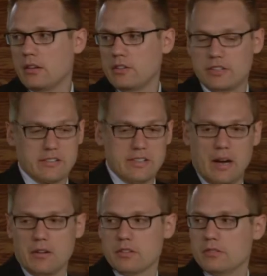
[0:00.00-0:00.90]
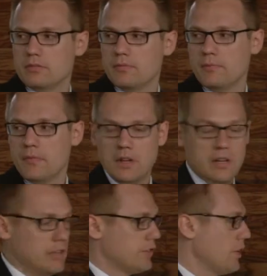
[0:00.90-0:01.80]
you're trying to figure
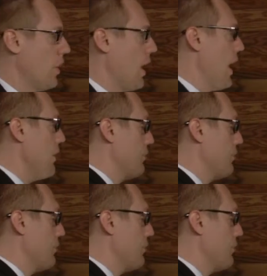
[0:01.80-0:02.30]
out what it is